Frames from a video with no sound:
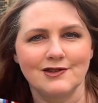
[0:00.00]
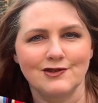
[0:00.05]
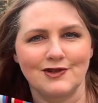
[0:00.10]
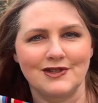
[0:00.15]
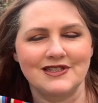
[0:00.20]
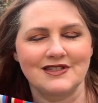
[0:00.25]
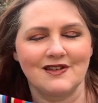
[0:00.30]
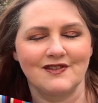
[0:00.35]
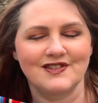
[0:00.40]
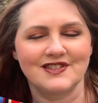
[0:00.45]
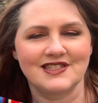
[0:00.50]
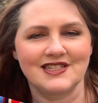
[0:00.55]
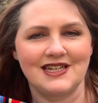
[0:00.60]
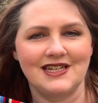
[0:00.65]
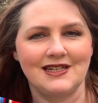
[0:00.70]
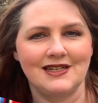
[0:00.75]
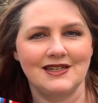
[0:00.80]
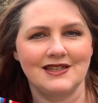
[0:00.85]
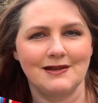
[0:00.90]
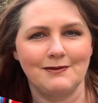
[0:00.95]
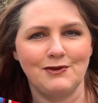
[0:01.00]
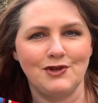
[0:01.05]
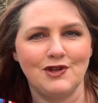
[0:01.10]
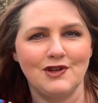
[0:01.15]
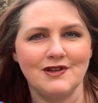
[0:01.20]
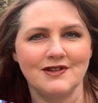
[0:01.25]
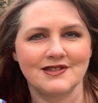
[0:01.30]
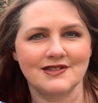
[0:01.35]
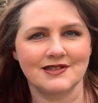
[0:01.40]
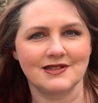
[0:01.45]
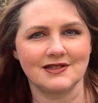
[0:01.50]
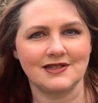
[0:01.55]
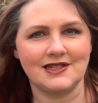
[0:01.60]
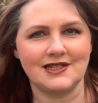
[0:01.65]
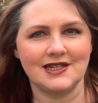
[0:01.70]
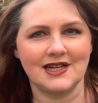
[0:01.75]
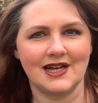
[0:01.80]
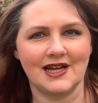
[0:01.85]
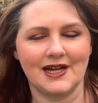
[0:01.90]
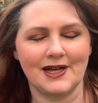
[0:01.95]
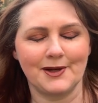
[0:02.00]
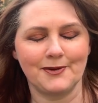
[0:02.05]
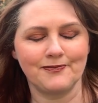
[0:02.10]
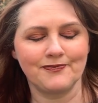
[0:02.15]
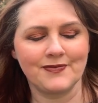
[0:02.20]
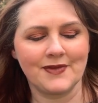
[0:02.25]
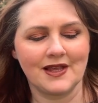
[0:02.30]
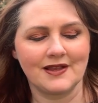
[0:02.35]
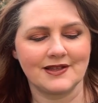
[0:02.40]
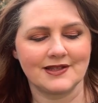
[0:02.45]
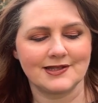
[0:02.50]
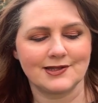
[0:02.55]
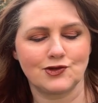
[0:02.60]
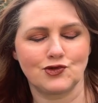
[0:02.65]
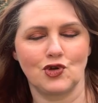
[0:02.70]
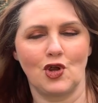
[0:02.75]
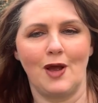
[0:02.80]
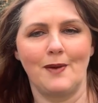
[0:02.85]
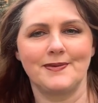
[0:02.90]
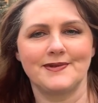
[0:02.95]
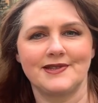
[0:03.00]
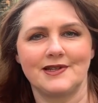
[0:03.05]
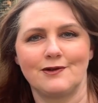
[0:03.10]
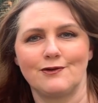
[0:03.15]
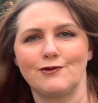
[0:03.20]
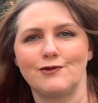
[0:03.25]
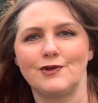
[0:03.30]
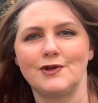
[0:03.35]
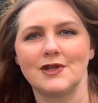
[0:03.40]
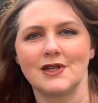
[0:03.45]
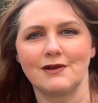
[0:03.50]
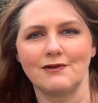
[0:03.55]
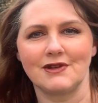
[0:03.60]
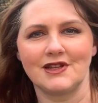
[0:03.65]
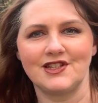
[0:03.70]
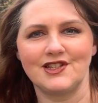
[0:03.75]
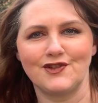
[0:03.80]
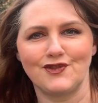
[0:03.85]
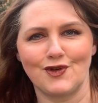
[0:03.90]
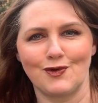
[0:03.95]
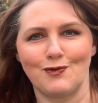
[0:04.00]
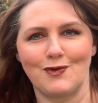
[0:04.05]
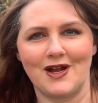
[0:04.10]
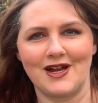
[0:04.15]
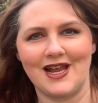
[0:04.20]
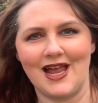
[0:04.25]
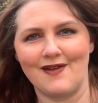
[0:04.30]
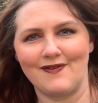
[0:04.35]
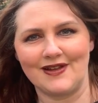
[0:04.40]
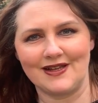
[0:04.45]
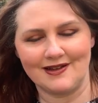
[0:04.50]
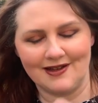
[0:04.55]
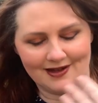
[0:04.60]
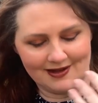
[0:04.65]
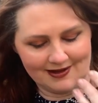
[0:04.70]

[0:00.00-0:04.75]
dress I've seen them use the uh, the stripes in a really, really different way, having